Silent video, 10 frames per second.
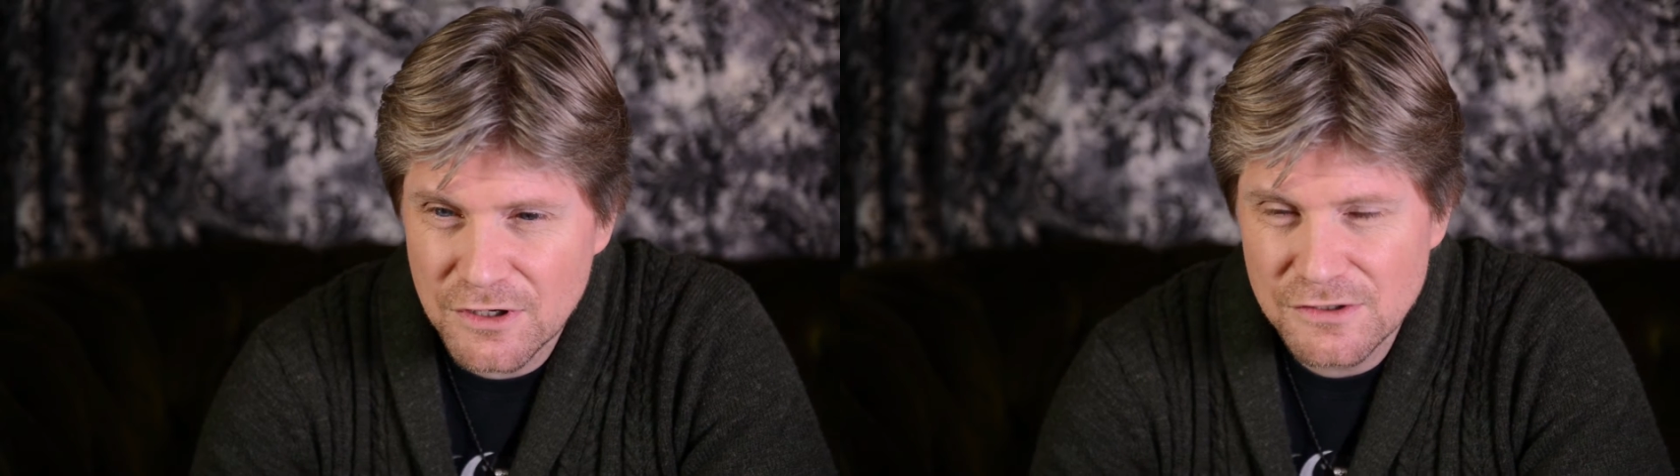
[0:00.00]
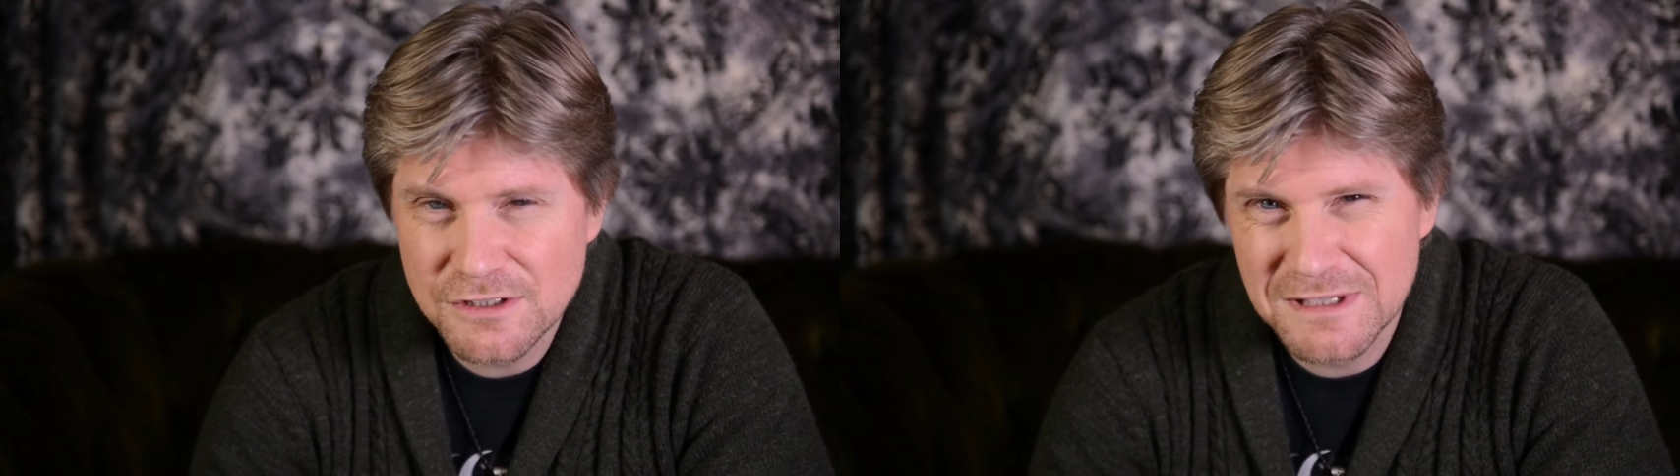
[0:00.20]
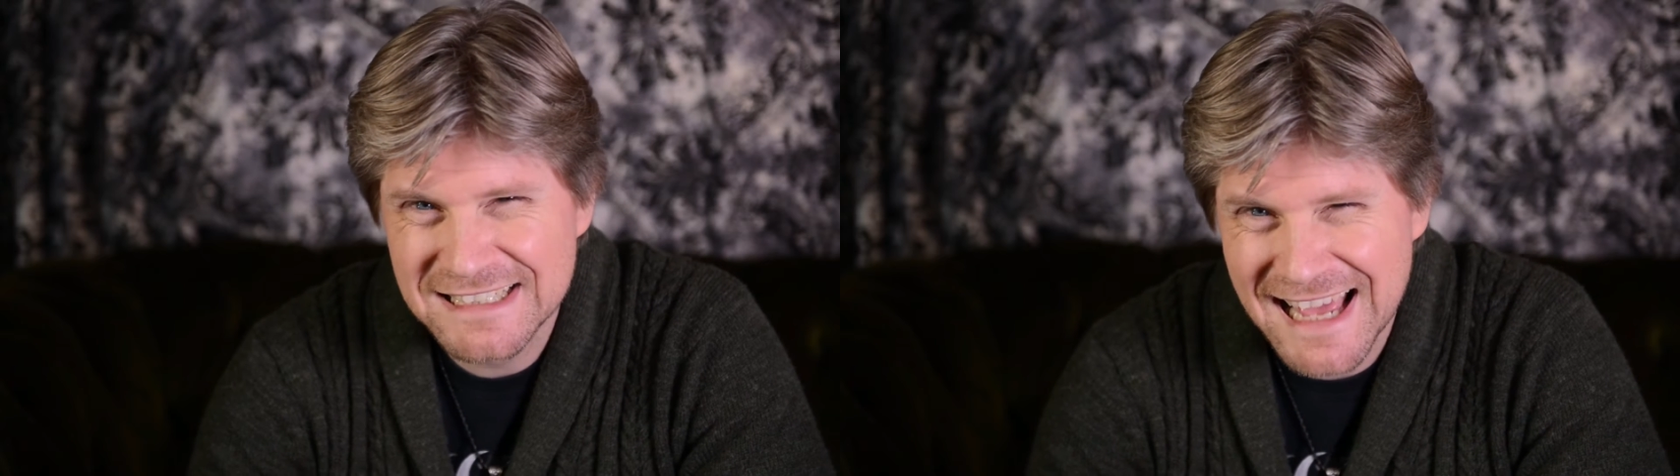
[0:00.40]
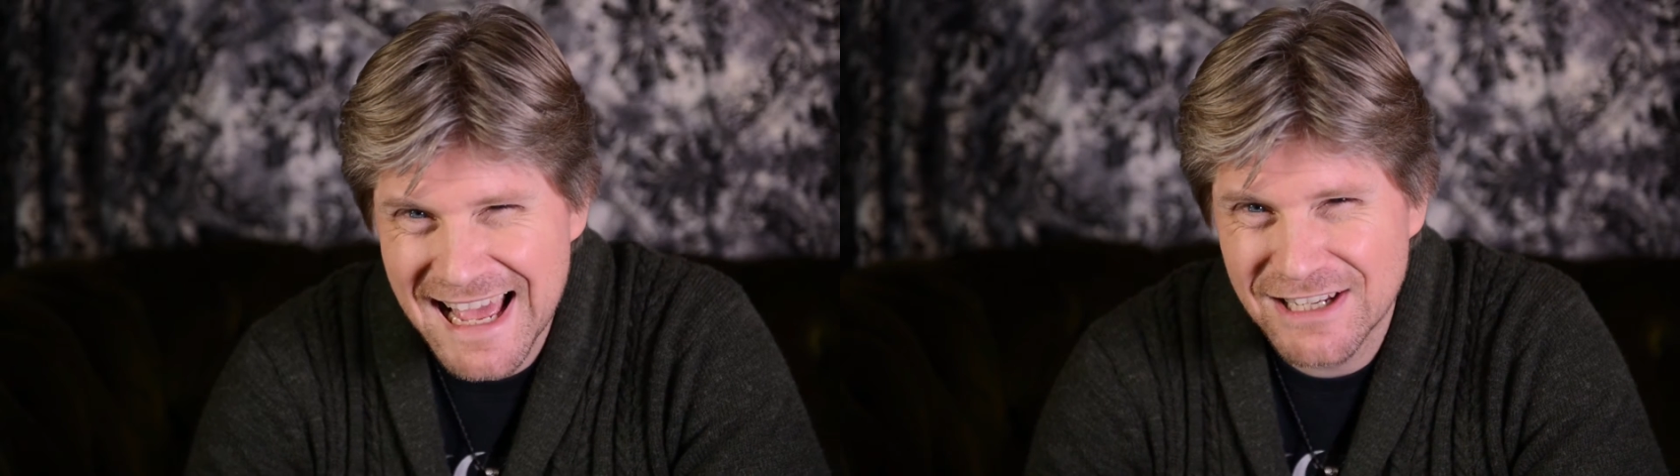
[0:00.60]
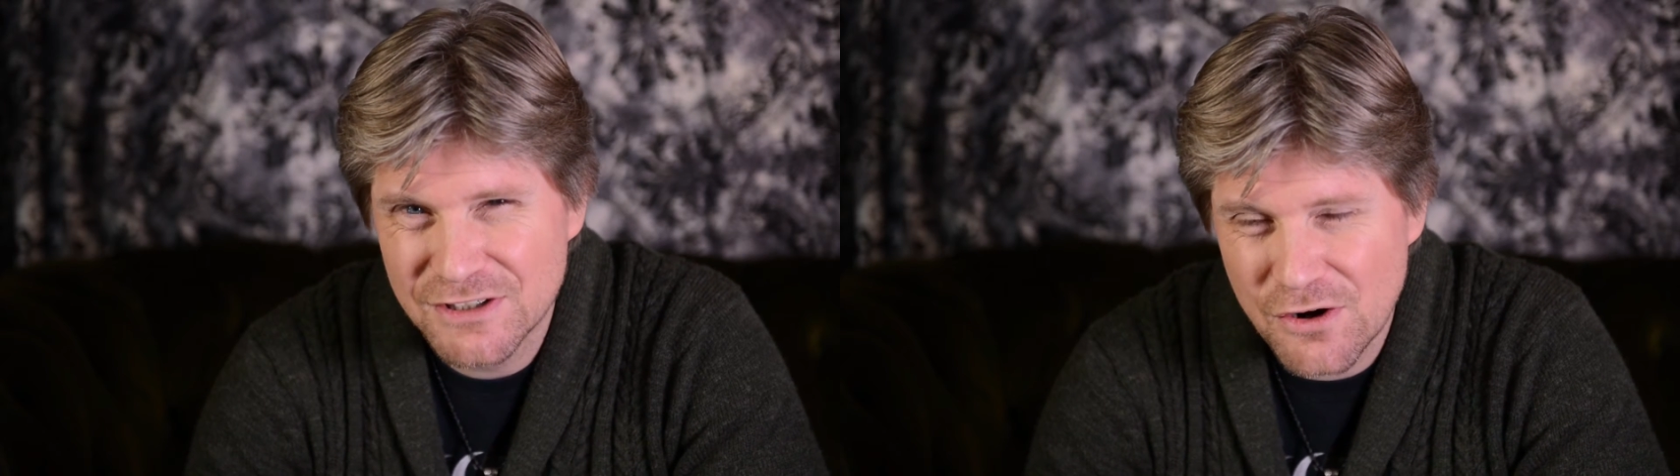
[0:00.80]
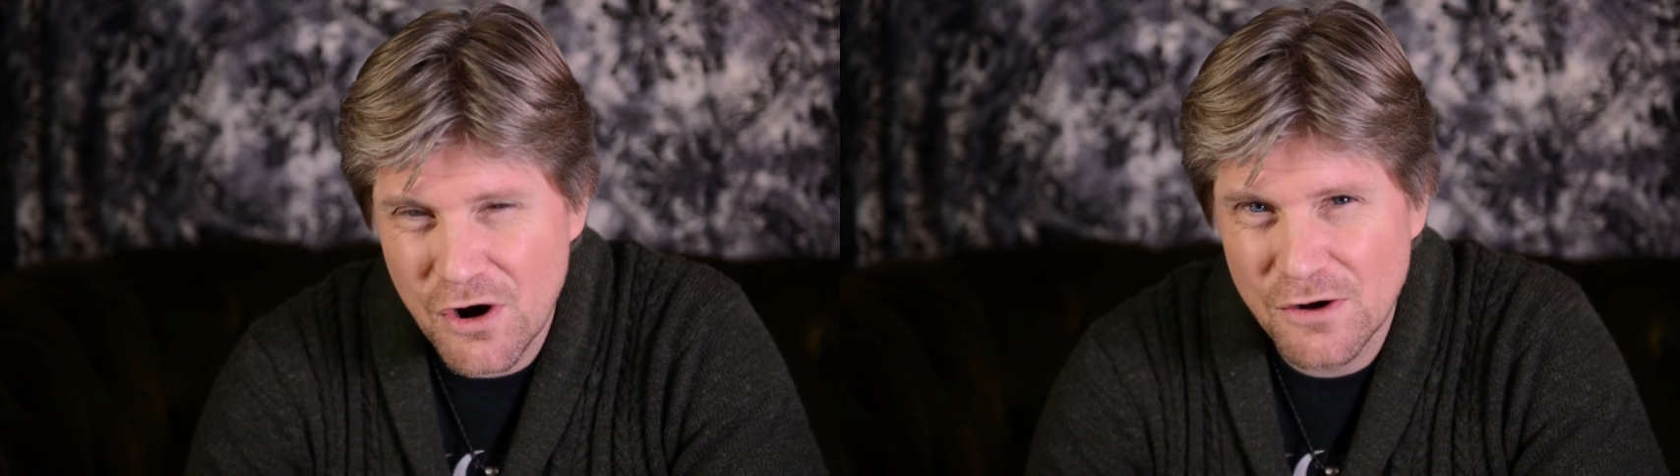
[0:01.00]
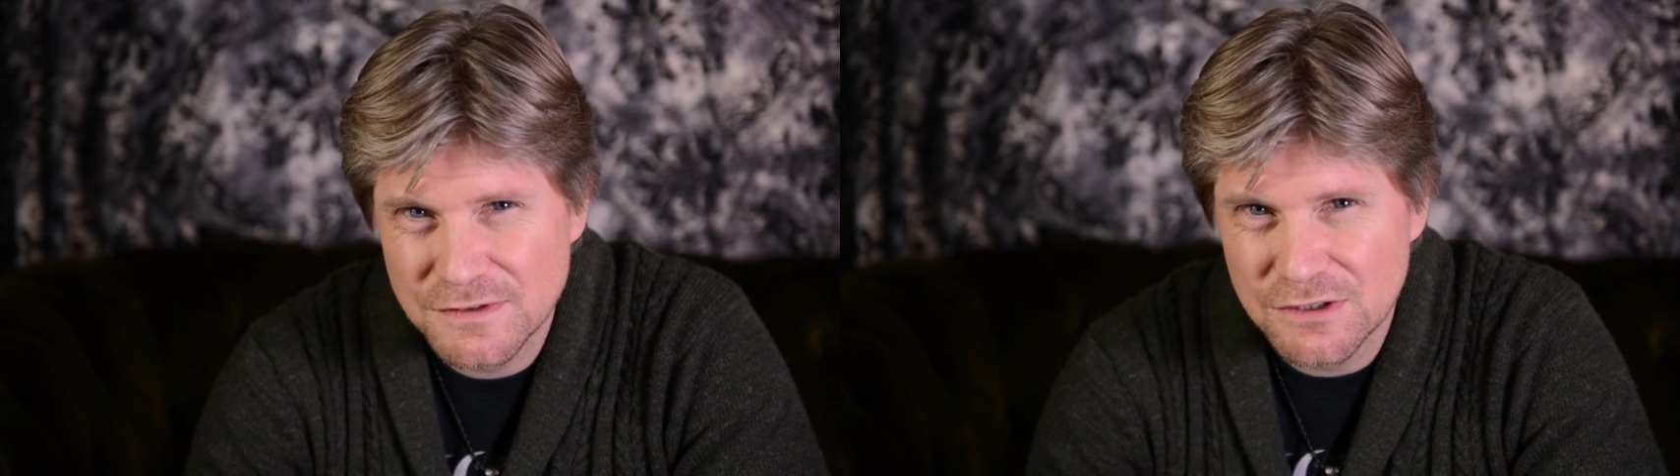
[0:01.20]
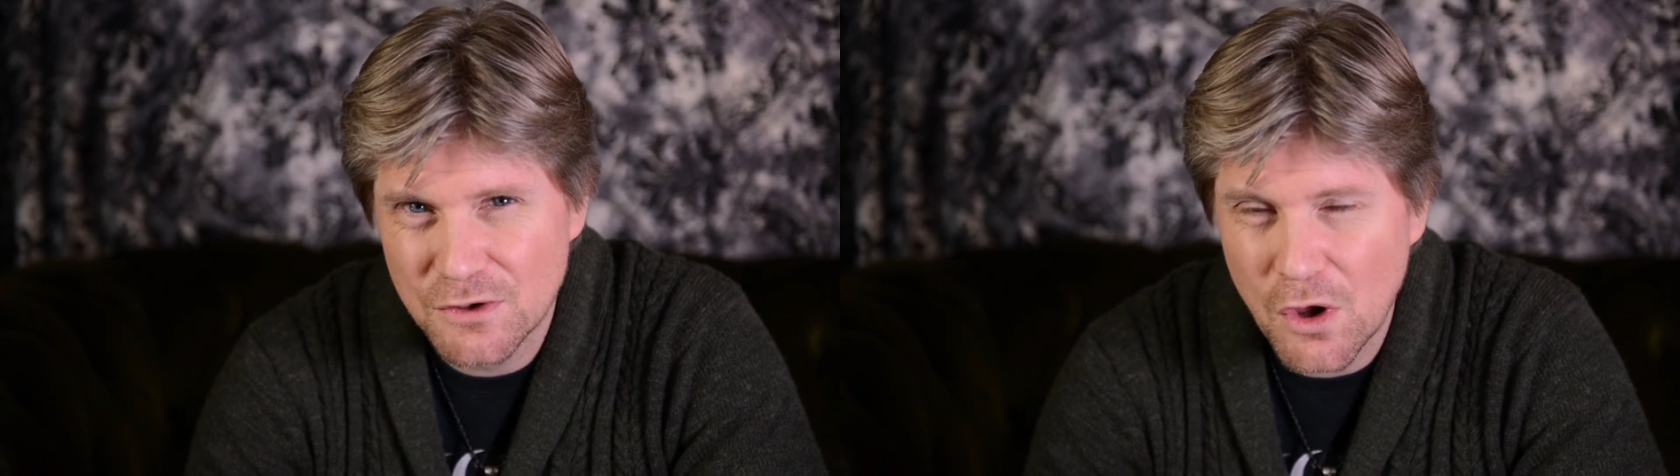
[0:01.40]
know something's
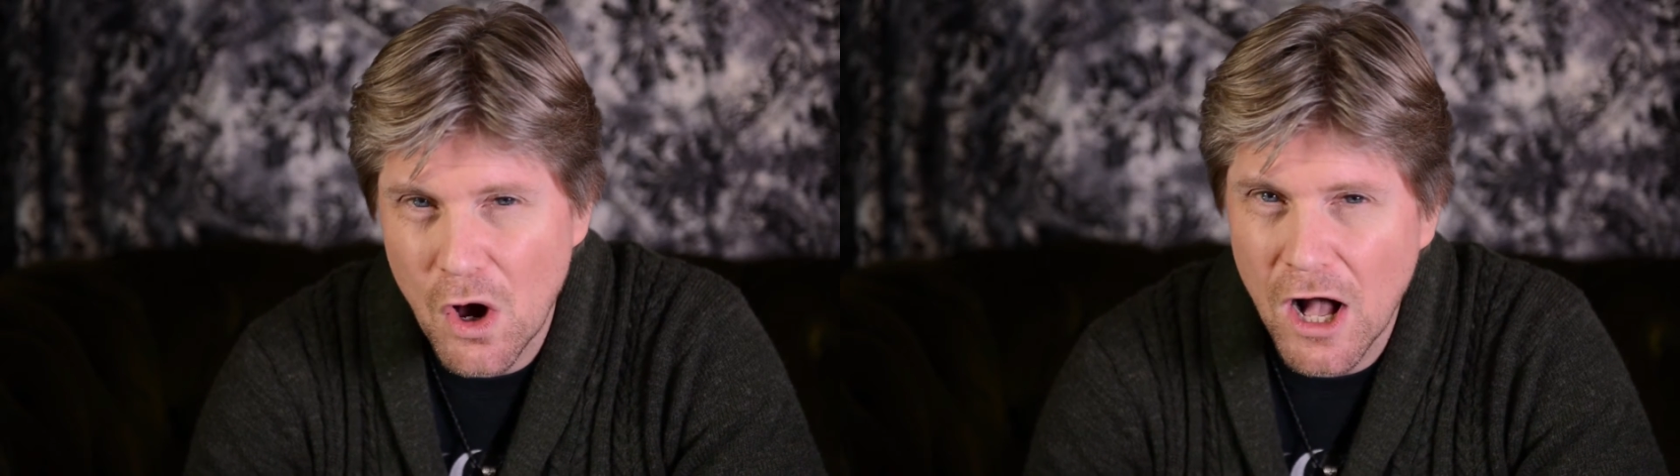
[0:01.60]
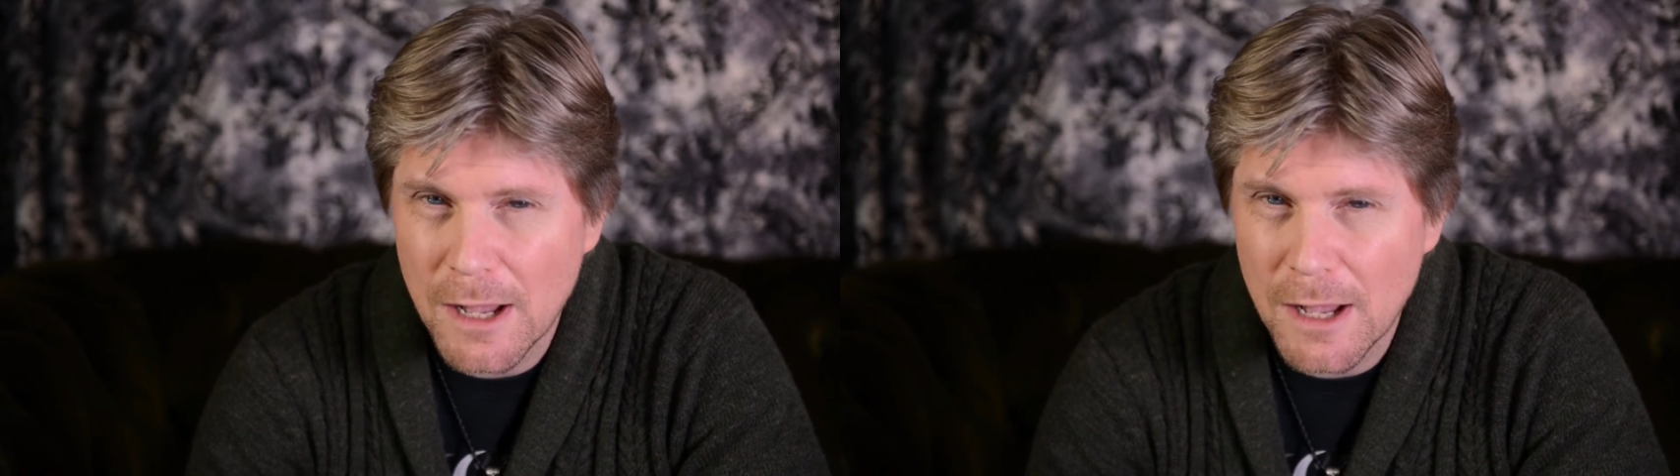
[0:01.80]
handcrafted or not?